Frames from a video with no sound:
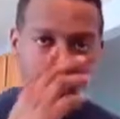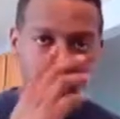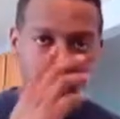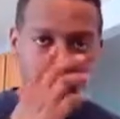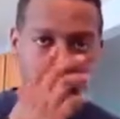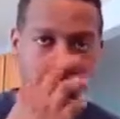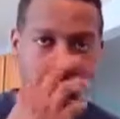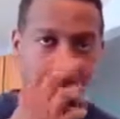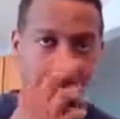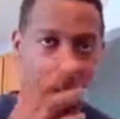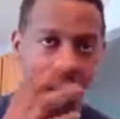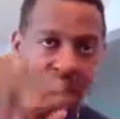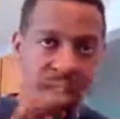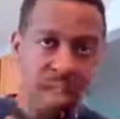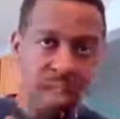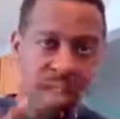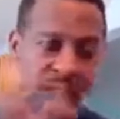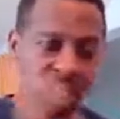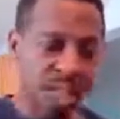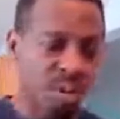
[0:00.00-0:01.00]
So I
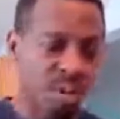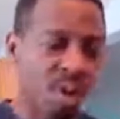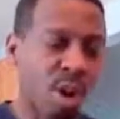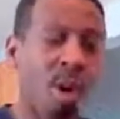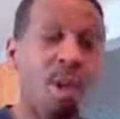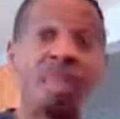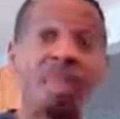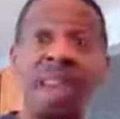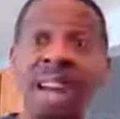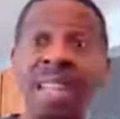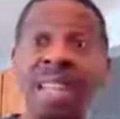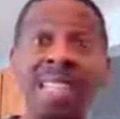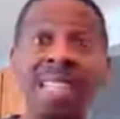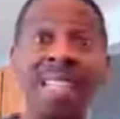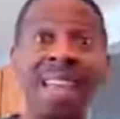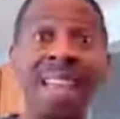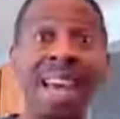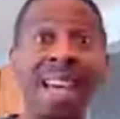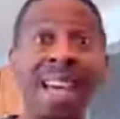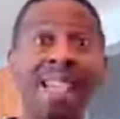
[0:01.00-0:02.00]
do hope that is
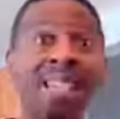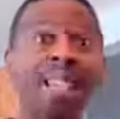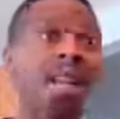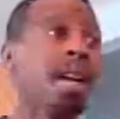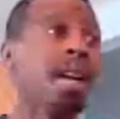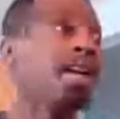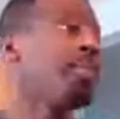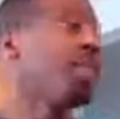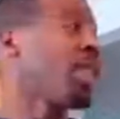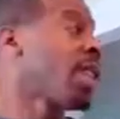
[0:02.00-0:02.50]
the case.